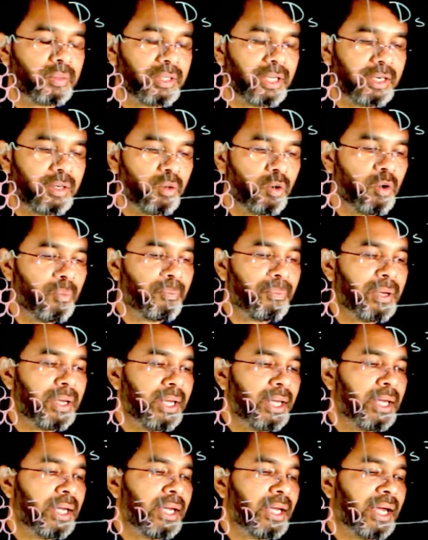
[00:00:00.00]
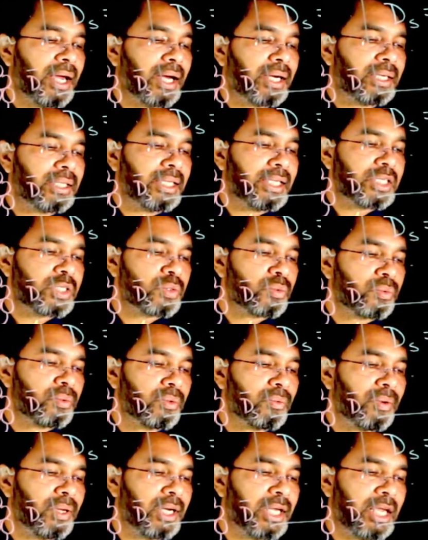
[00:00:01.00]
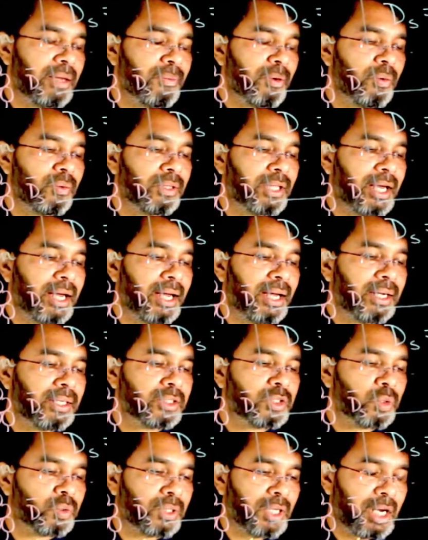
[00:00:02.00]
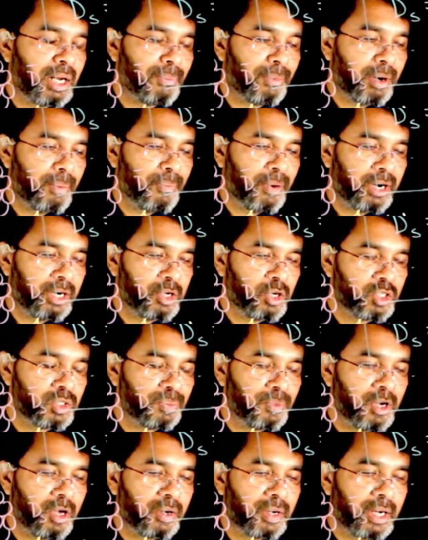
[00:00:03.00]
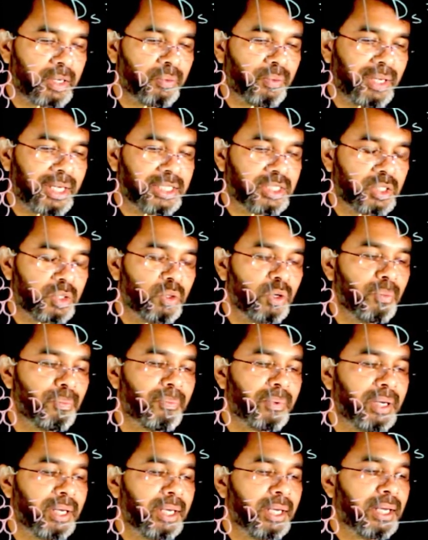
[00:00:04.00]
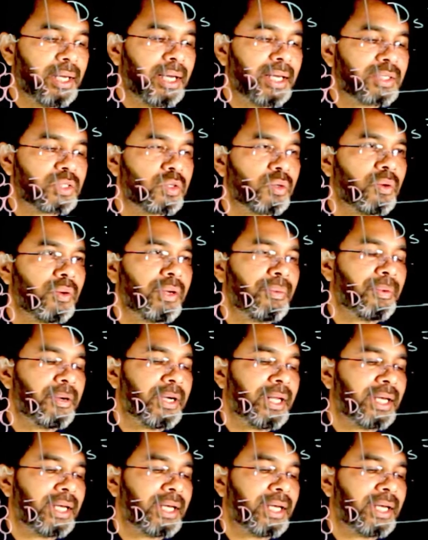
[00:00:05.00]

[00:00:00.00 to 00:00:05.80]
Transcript: to that group and this will give you the total number of particles belonging to each group. And so if you